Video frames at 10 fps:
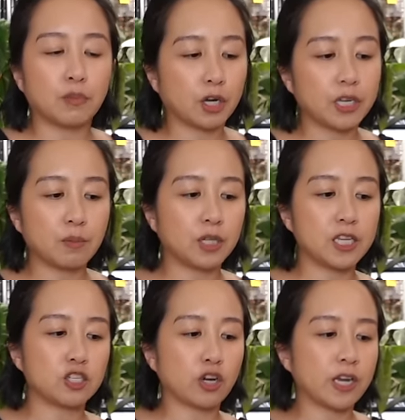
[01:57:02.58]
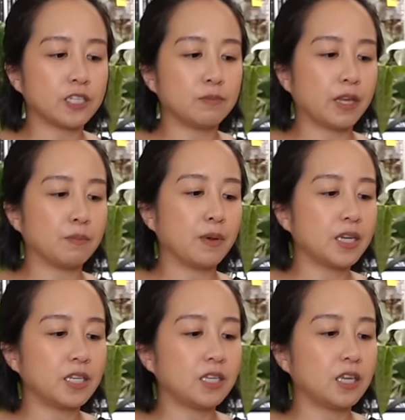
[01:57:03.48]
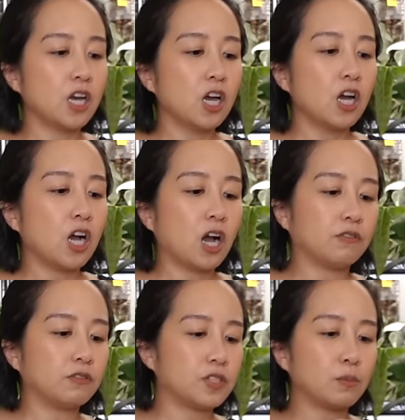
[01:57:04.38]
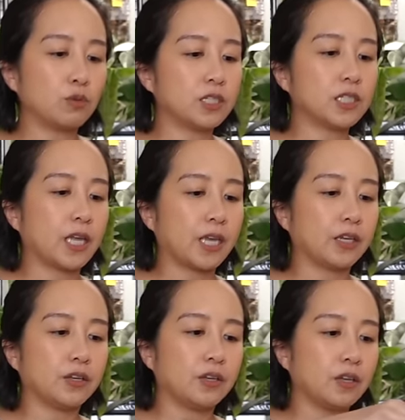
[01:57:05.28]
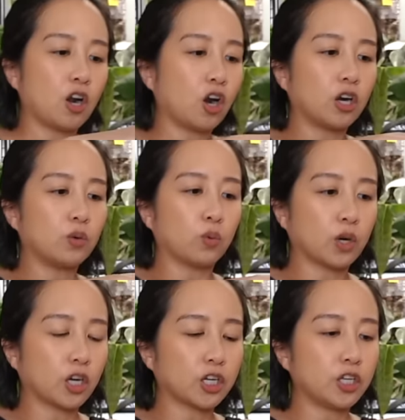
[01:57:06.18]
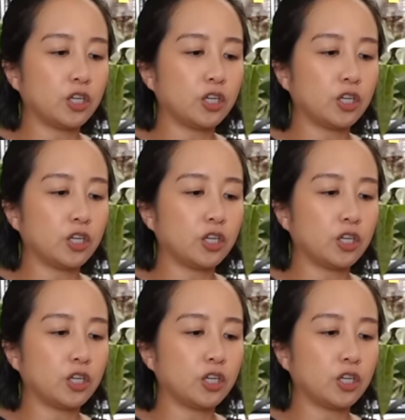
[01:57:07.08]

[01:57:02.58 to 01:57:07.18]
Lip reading: marketplace trying to make money off of someone's like hard work.